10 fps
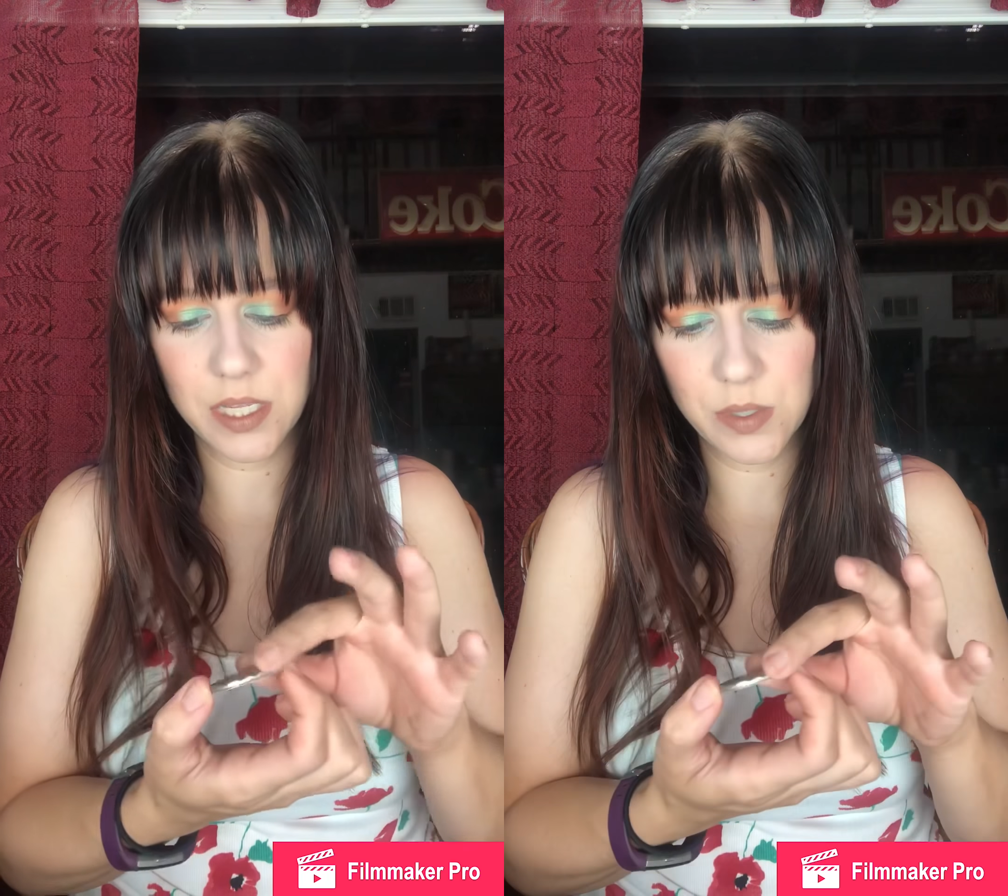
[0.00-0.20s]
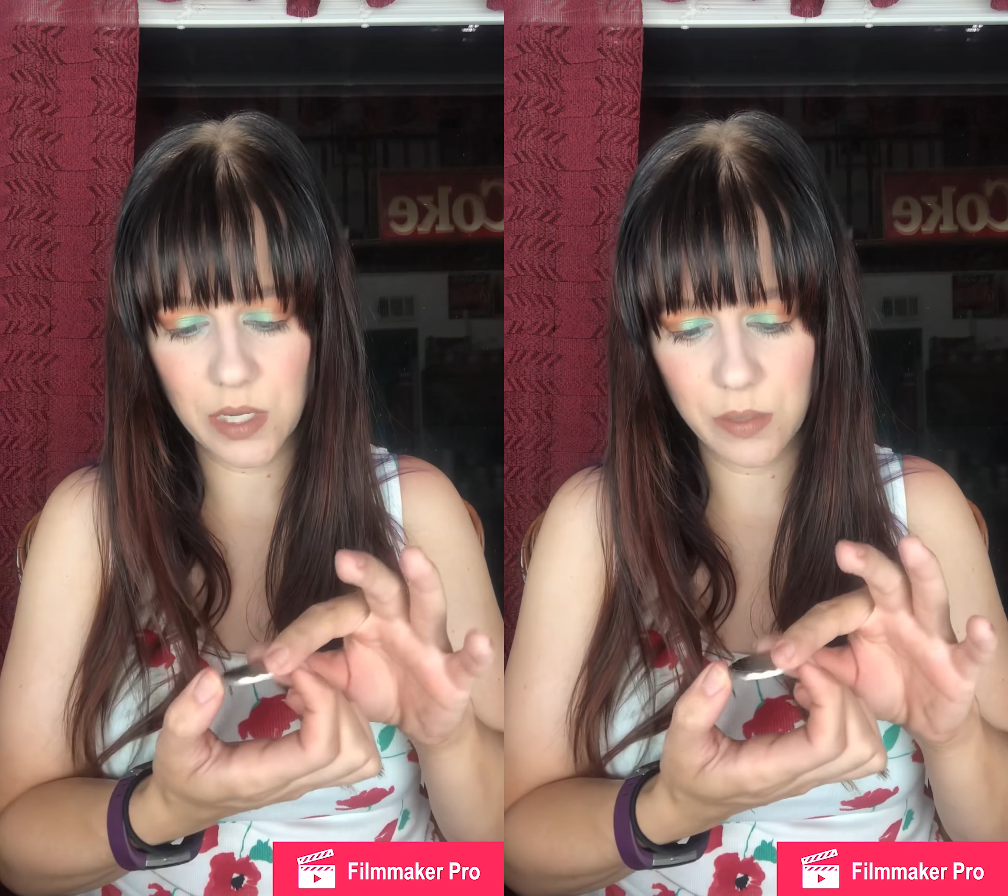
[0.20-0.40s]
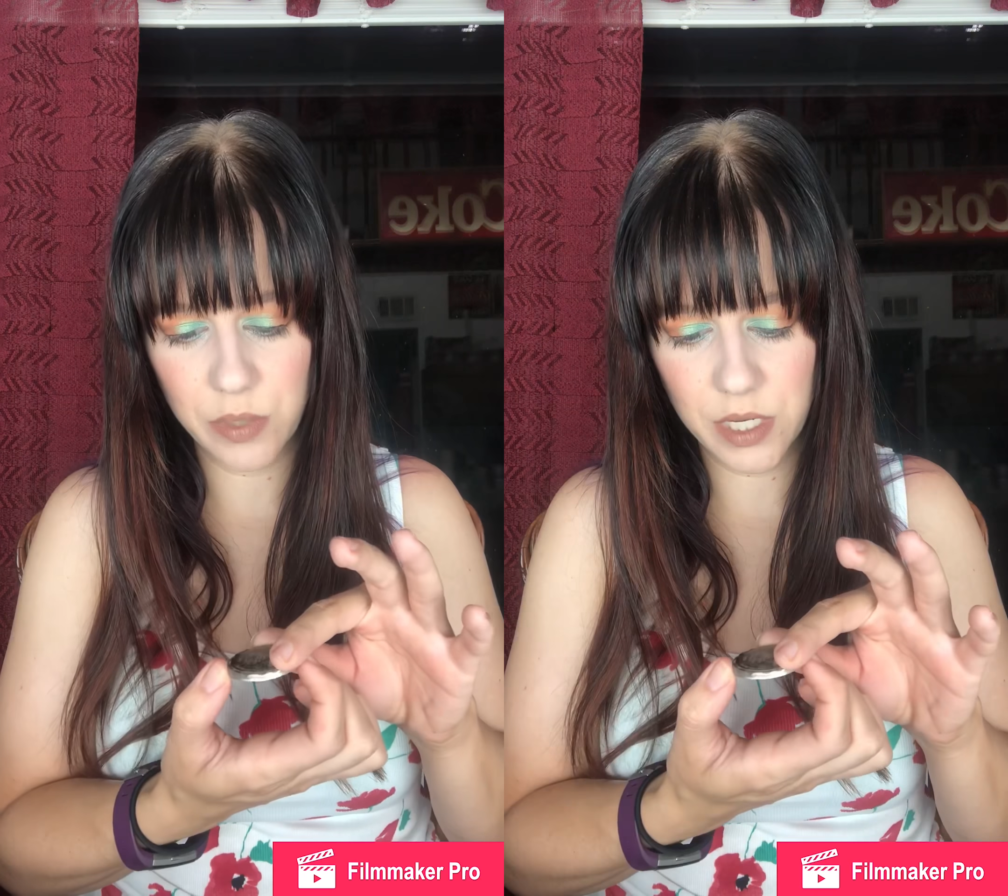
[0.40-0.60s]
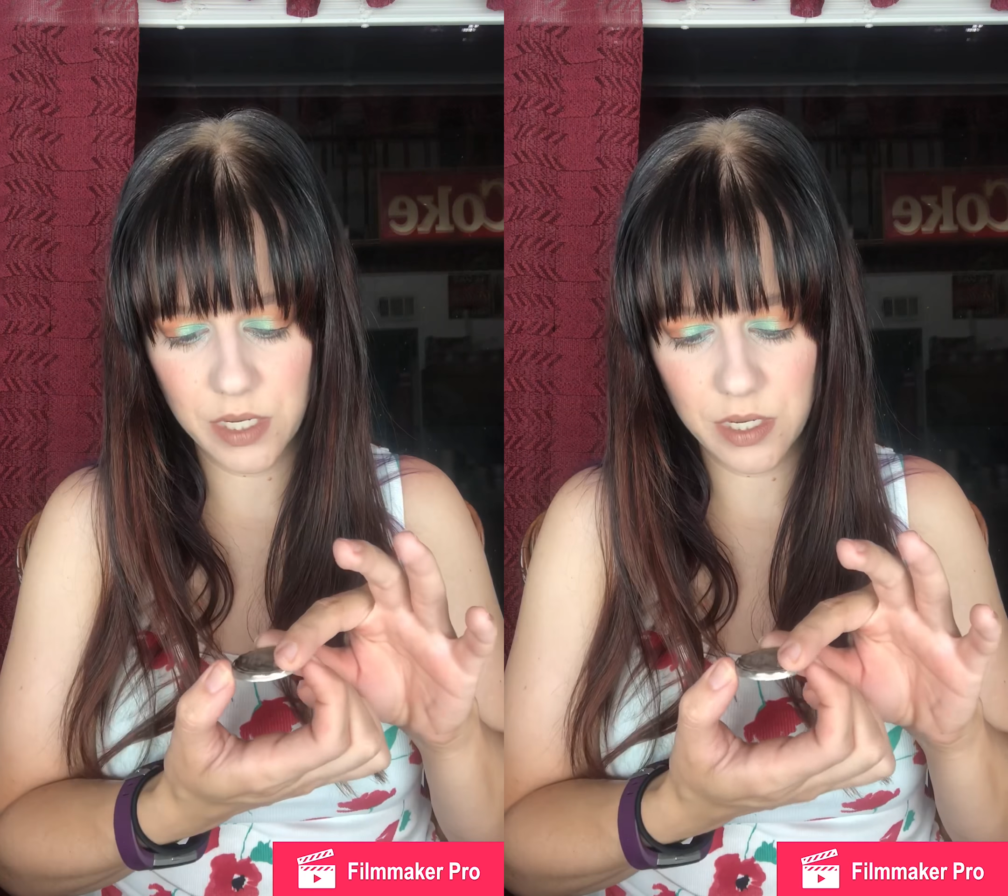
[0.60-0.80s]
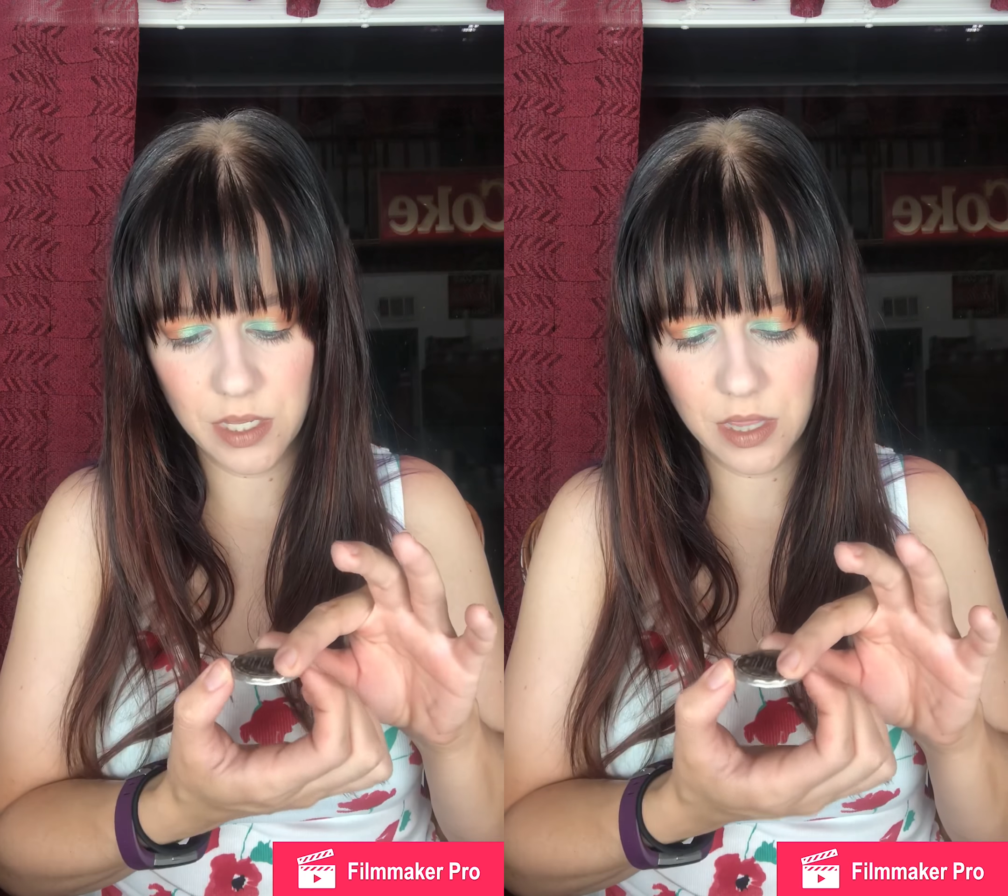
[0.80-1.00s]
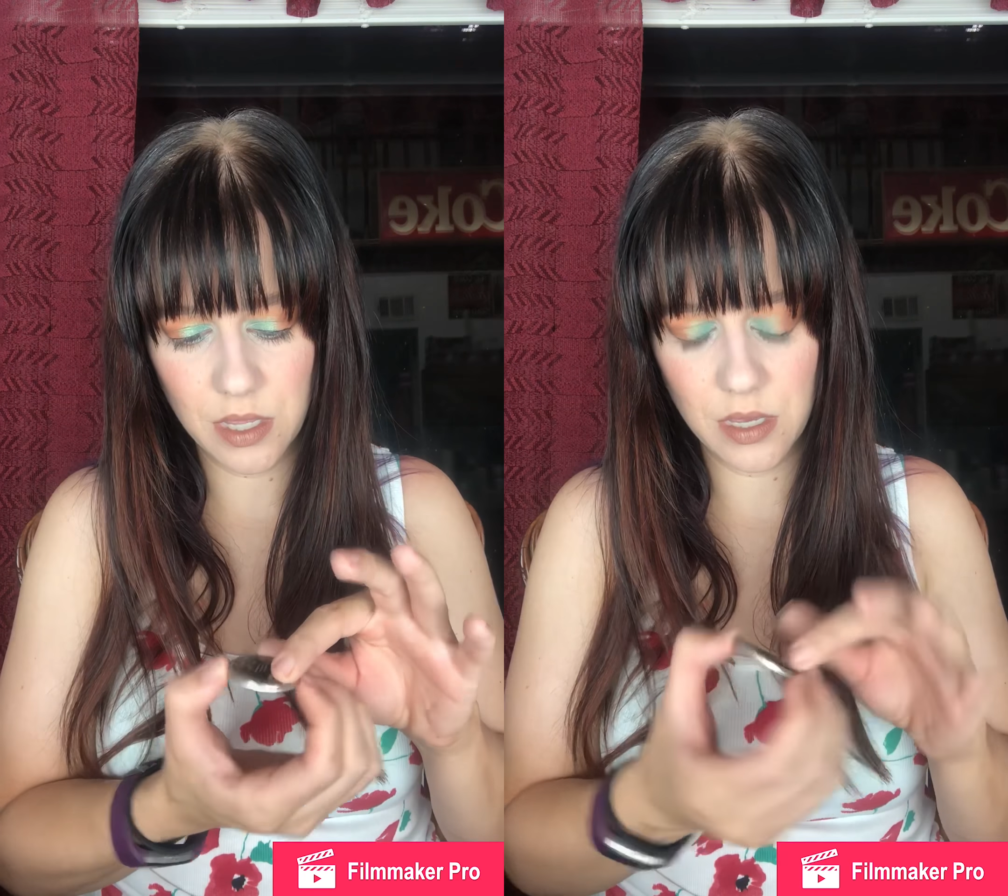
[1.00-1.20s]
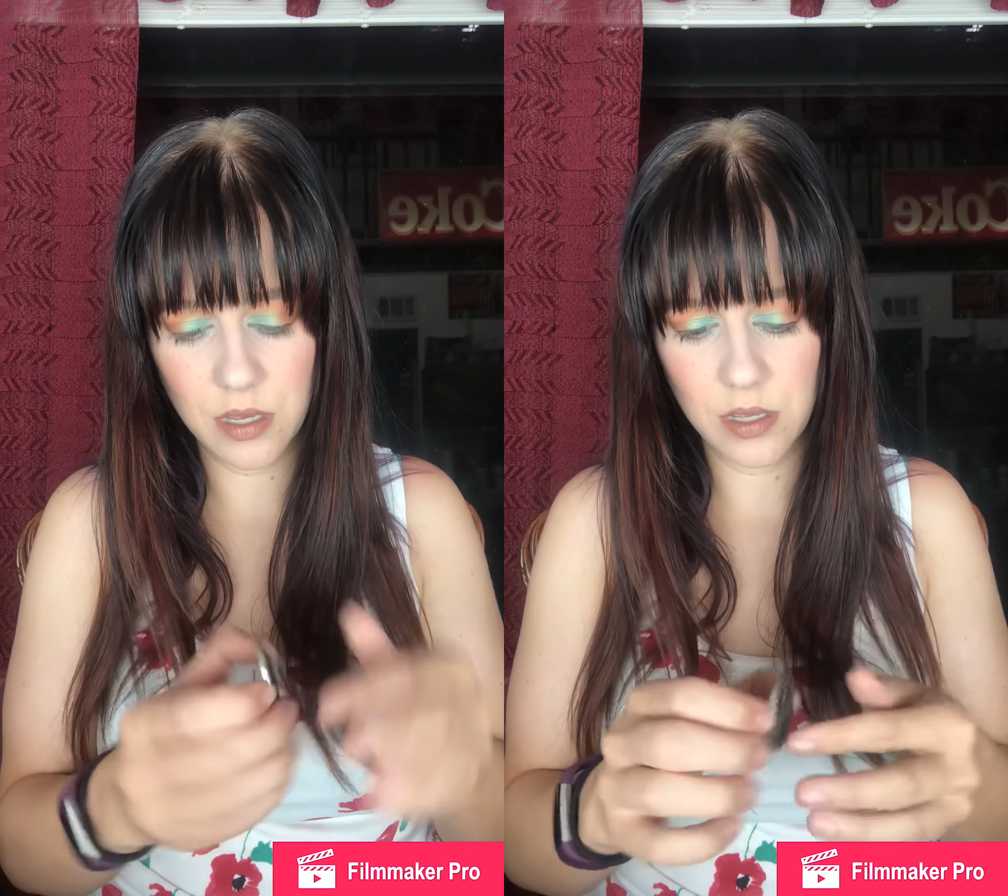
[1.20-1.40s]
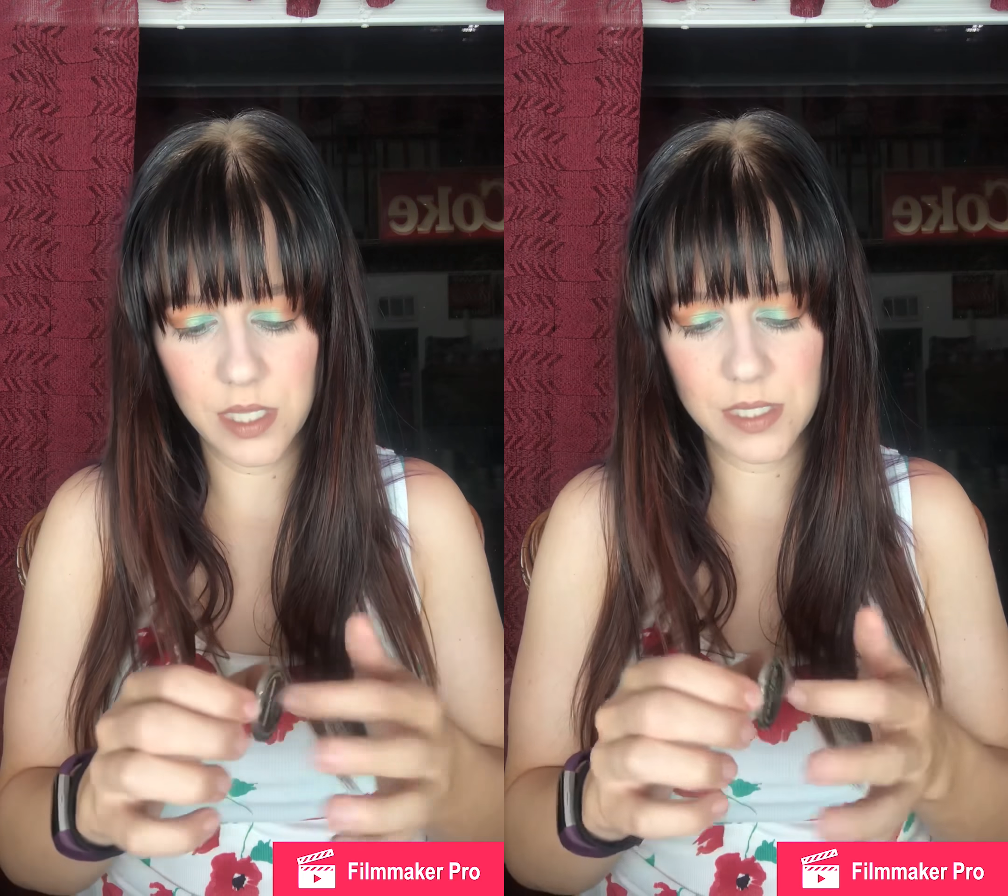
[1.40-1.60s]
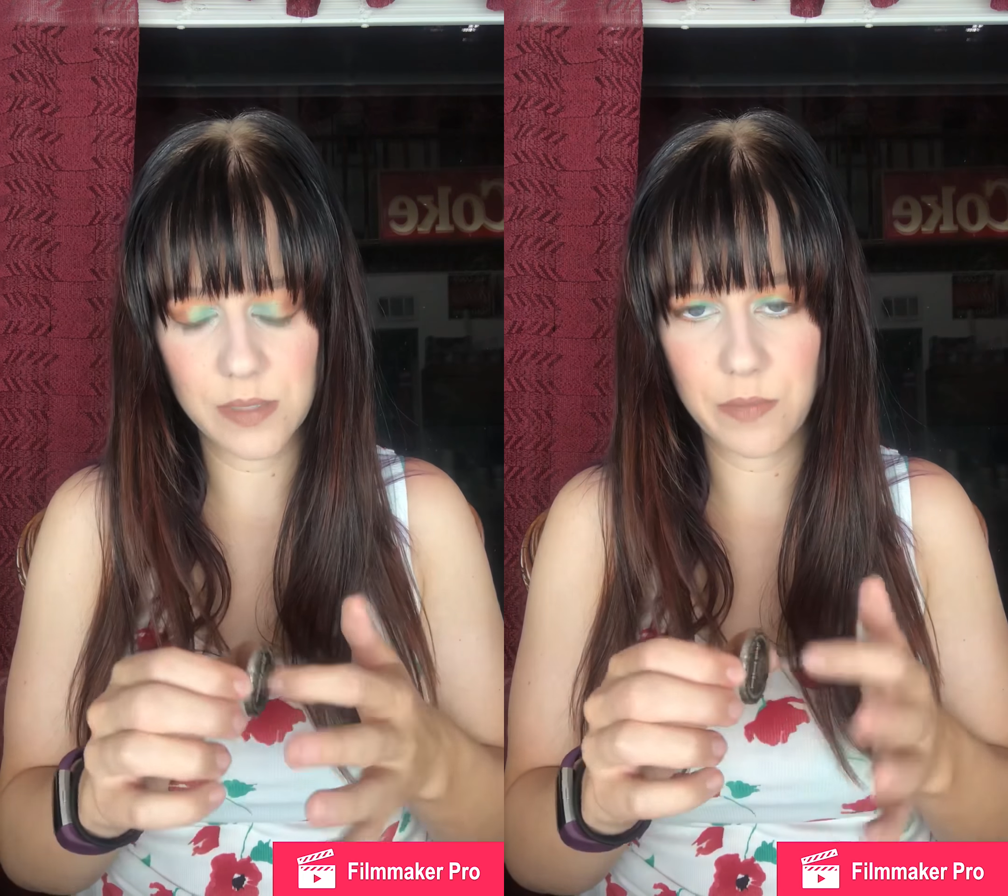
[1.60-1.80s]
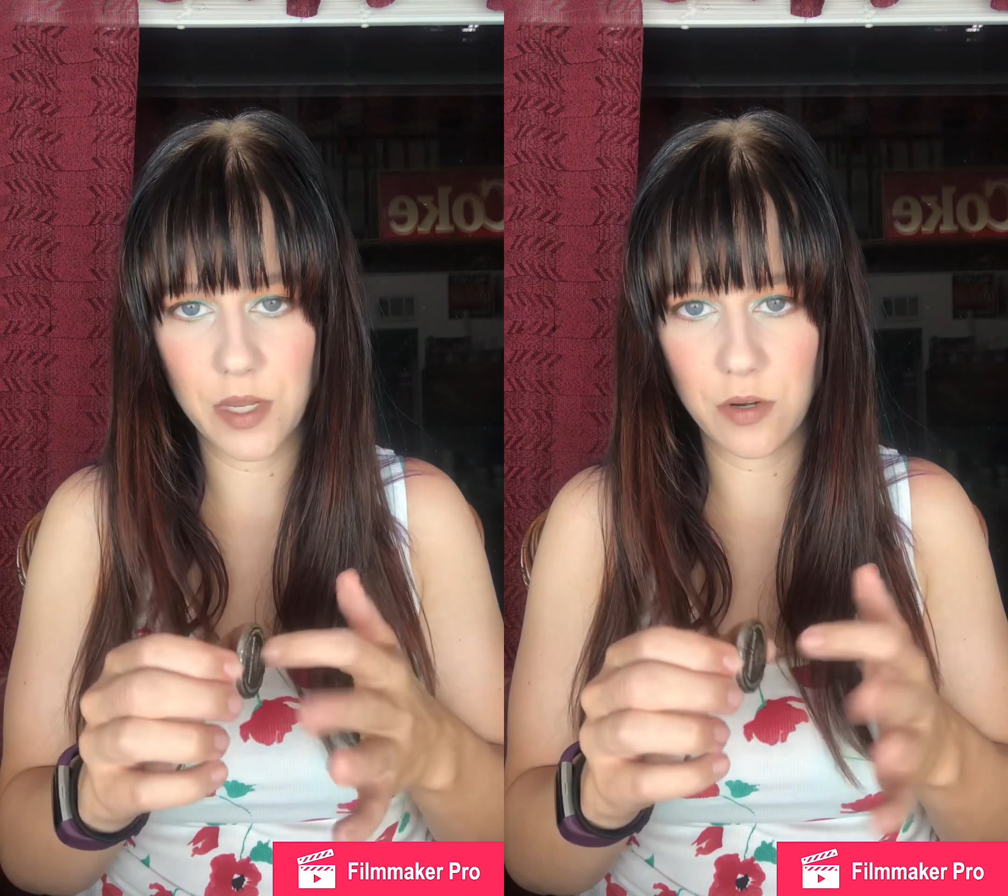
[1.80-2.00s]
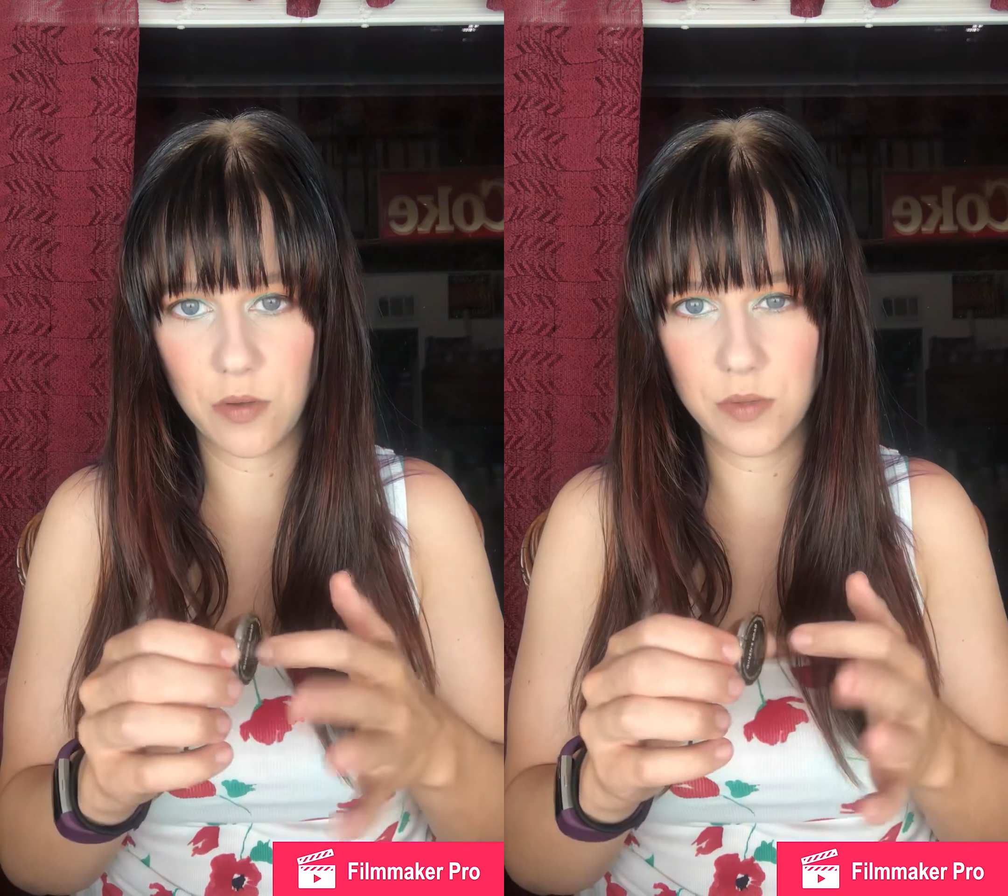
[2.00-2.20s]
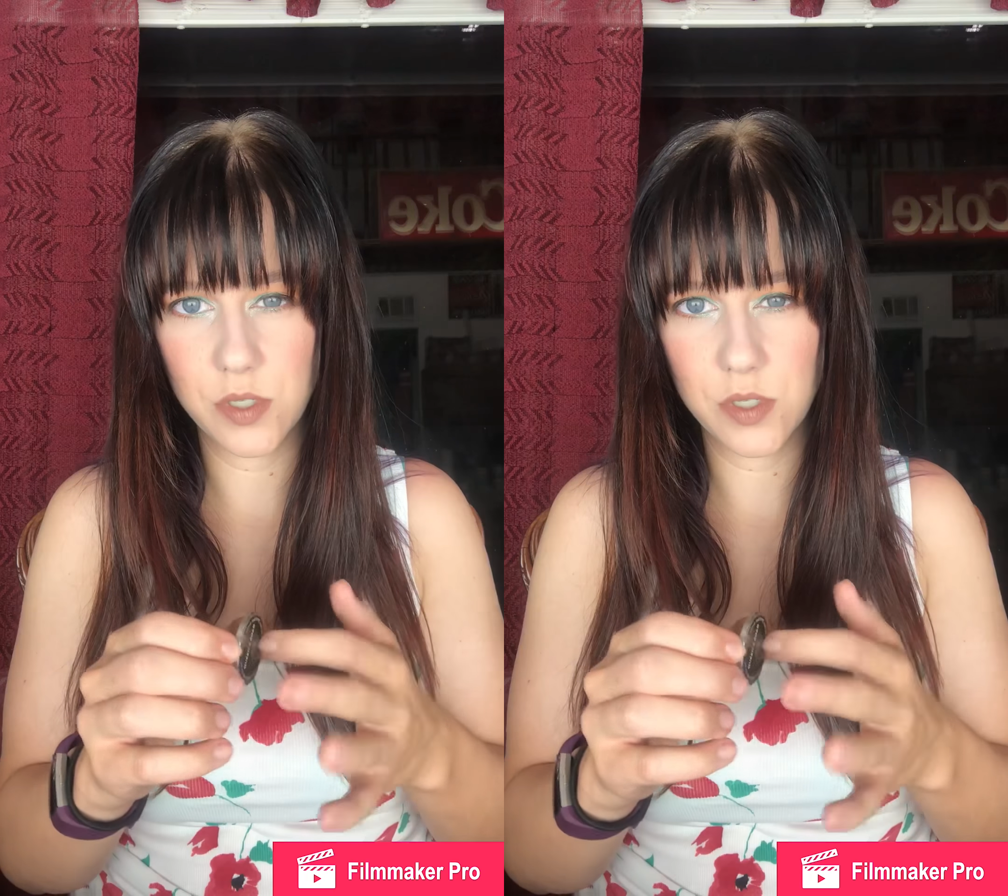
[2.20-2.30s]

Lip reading: so I can put it in it's metal,